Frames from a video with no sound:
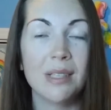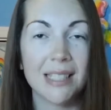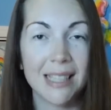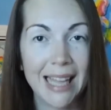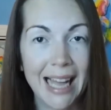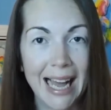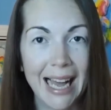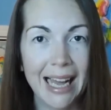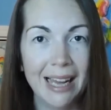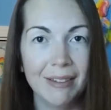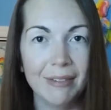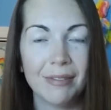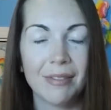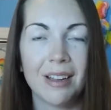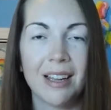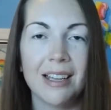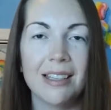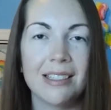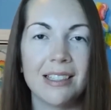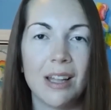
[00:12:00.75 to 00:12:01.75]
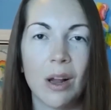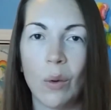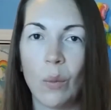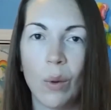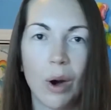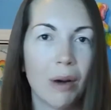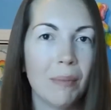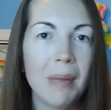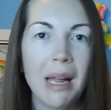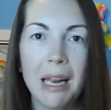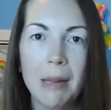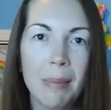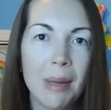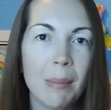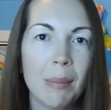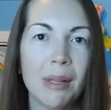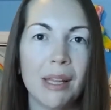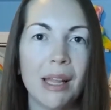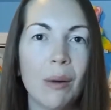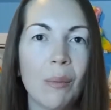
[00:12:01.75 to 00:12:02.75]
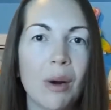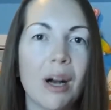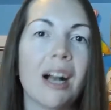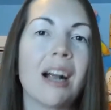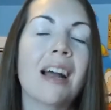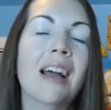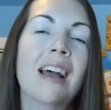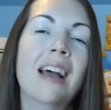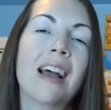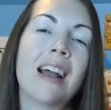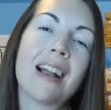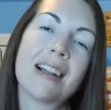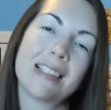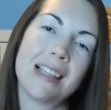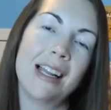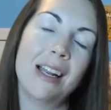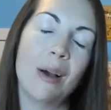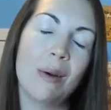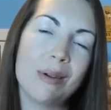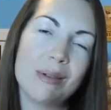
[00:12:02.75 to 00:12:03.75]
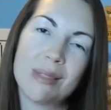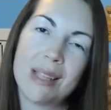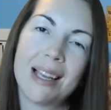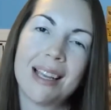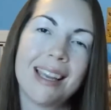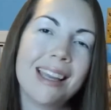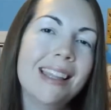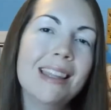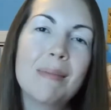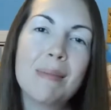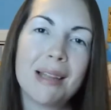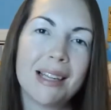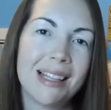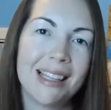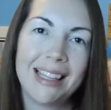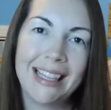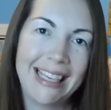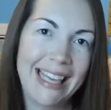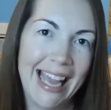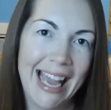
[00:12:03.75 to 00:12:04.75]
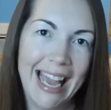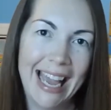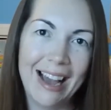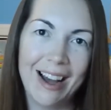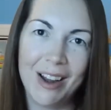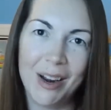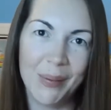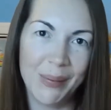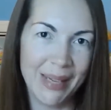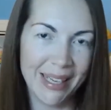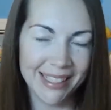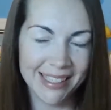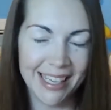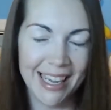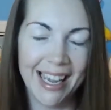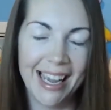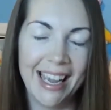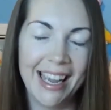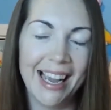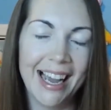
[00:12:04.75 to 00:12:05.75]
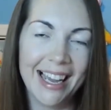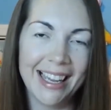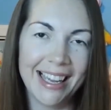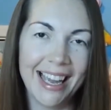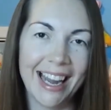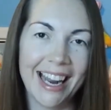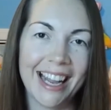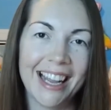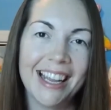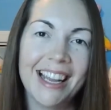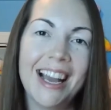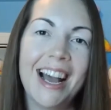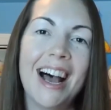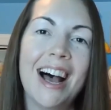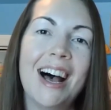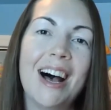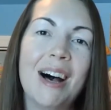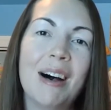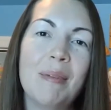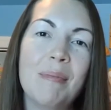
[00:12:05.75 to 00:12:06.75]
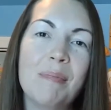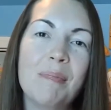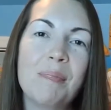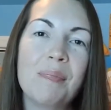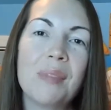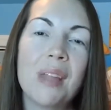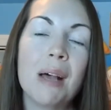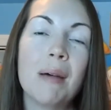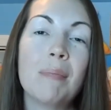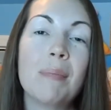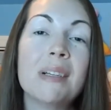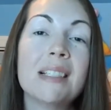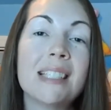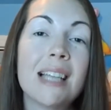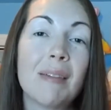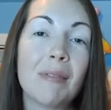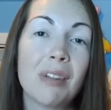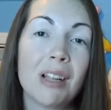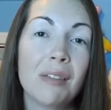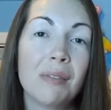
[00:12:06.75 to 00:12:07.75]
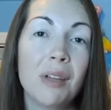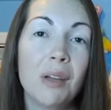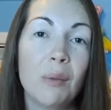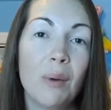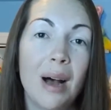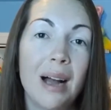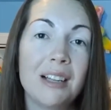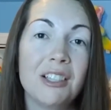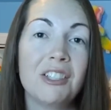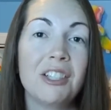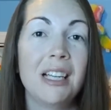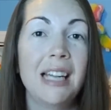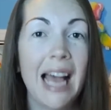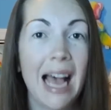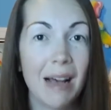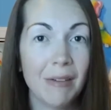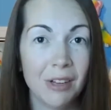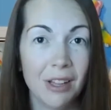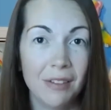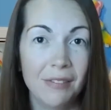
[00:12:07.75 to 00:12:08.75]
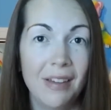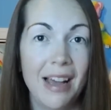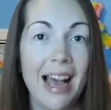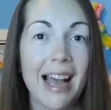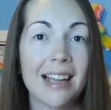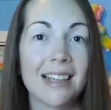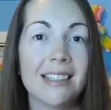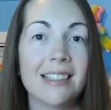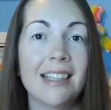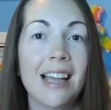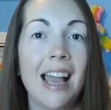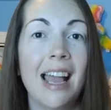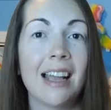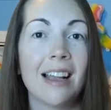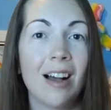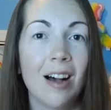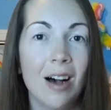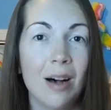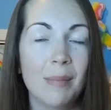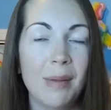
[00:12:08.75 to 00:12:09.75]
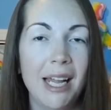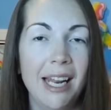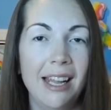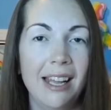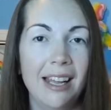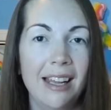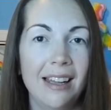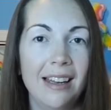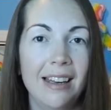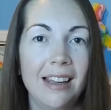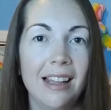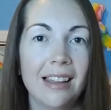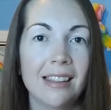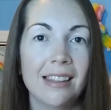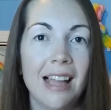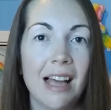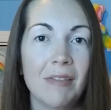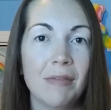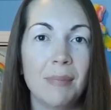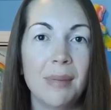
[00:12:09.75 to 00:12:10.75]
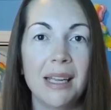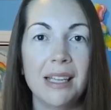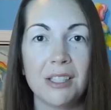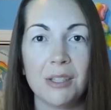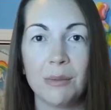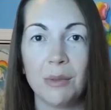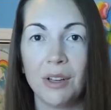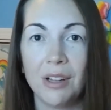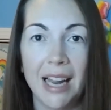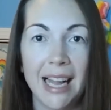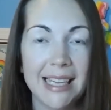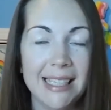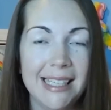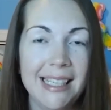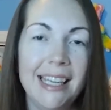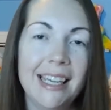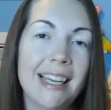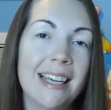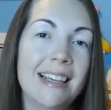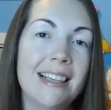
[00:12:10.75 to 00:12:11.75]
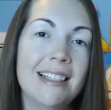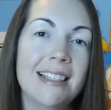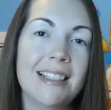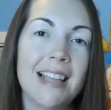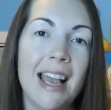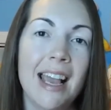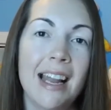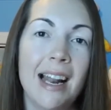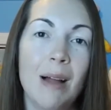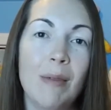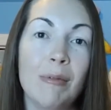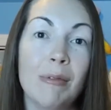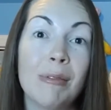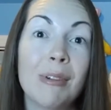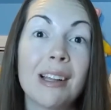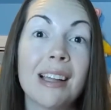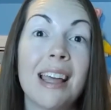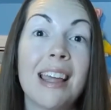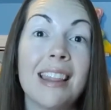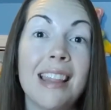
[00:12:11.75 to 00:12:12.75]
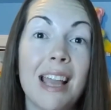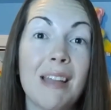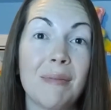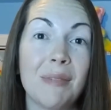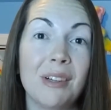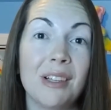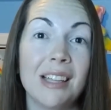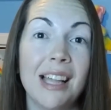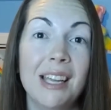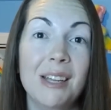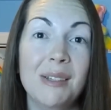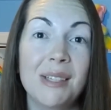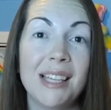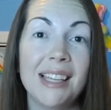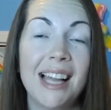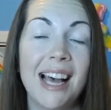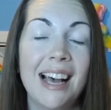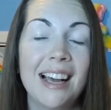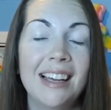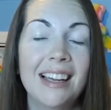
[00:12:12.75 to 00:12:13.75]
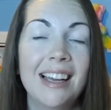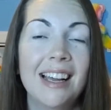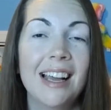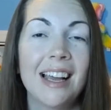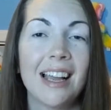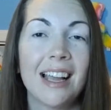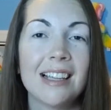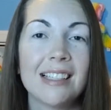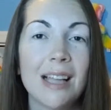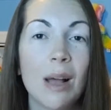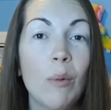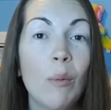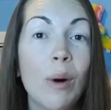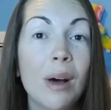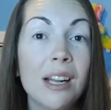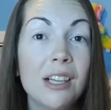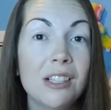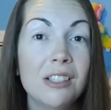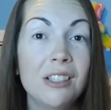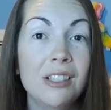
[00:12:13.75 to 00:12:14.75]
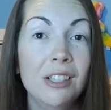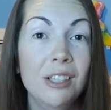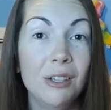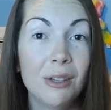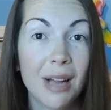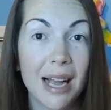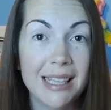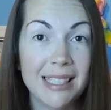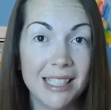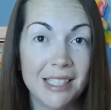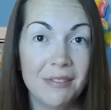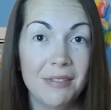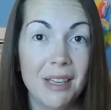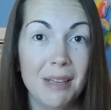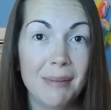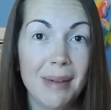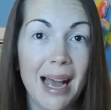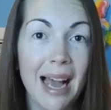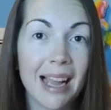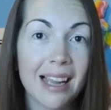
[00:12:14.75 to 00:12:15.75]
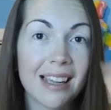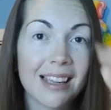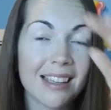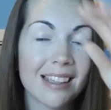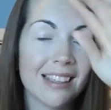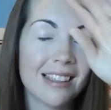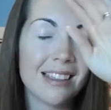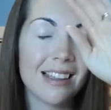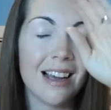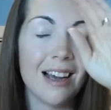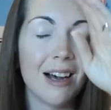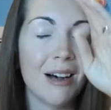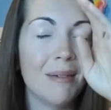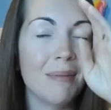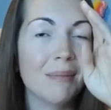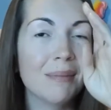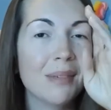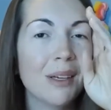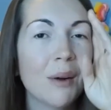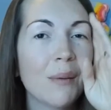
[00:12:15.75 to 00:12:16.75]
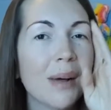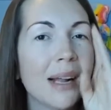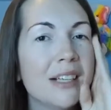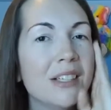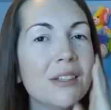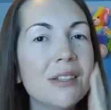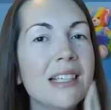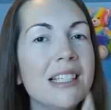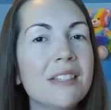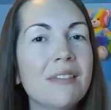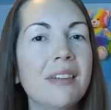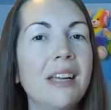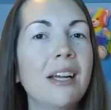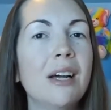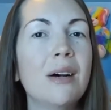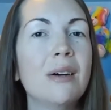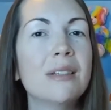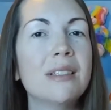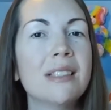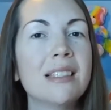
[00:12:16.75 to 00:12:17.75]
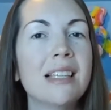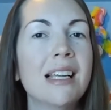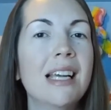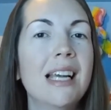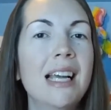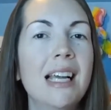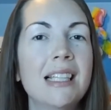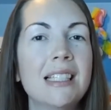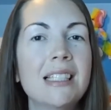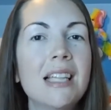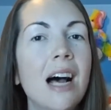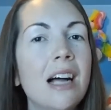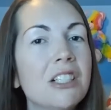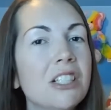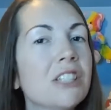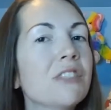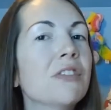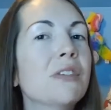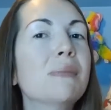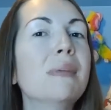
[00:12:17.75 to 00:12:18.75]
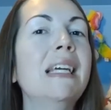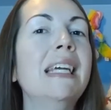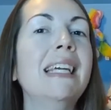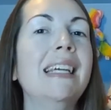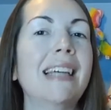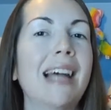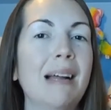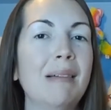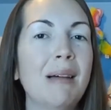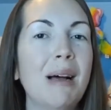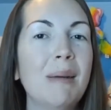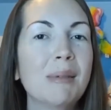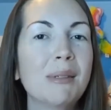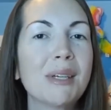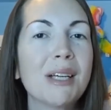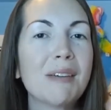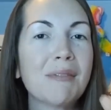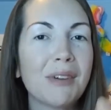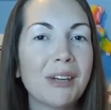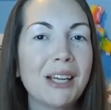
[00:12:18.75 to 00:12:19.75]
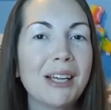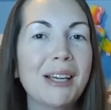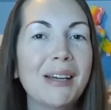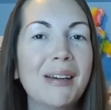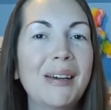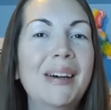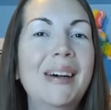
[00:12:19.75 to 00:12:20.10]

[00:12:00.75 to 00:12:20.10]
was live, because there weren't many people that were, because I know it was like in the middle of the day on a weekday, I get it. Um, but several of you watched it after the fact and commented and left me some good ideas, and I'm really thankful that you did that because I wanted you guys' feedback. Um, you know, when I do these videos, it's not just for me, I, am doing it for you.